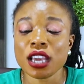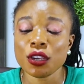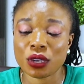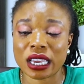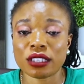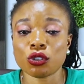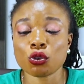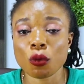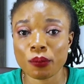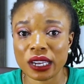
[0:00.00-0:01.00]
You get it.
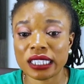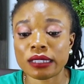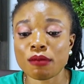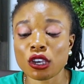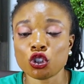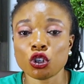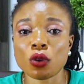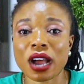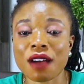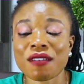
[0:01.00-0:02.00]
So please make sure
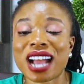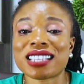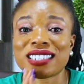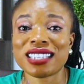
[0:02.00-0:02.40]
you have at